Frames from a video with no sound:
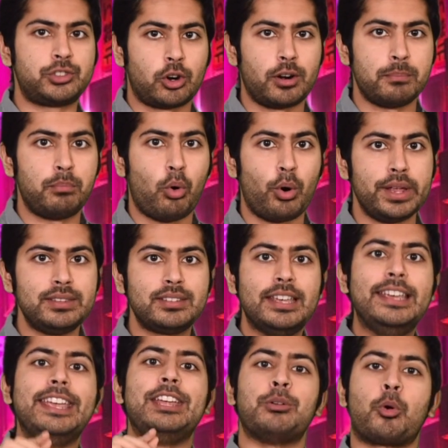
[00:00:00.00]
certain point,
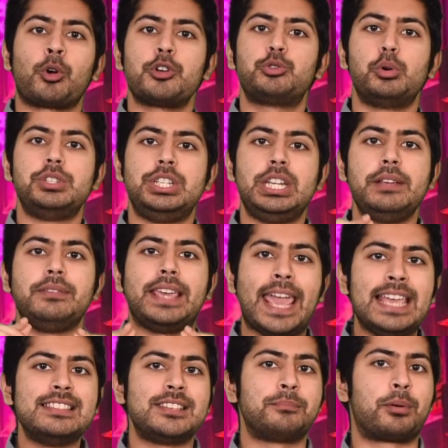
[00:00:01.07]
in order to achieve
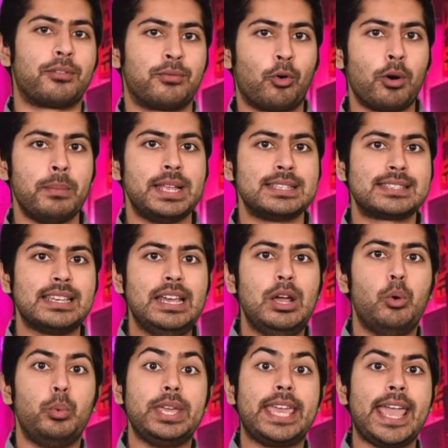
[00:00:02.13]
gains in performance,
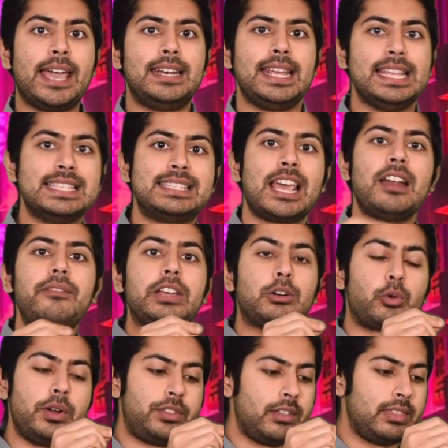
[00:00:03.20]
we can, instead of
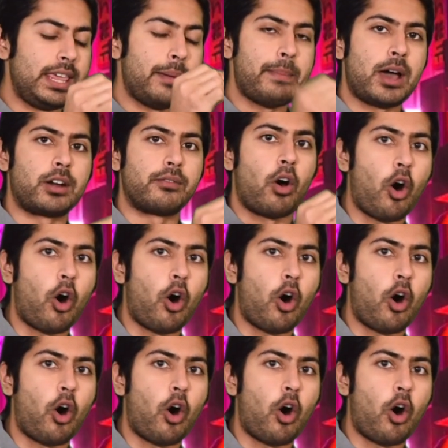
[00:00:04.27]
increasing the amount of